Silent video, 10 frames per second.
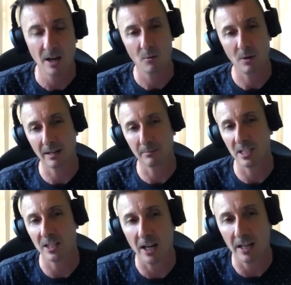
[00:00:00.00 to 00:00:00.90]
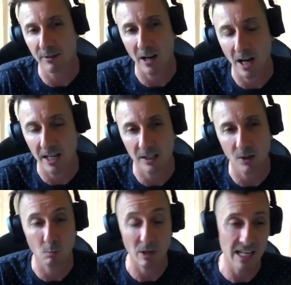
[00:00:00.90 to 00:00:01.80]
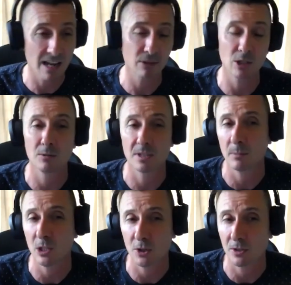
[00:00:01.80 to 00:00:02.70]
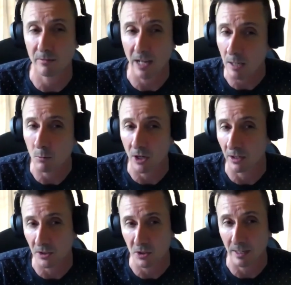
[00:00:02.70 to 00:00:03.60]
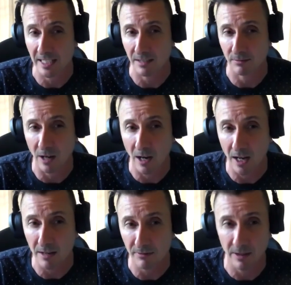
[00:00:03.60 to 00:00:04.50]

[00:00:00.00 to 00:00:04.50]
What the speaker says: When I'm designing for Heineken, we never use images of anyone under 25,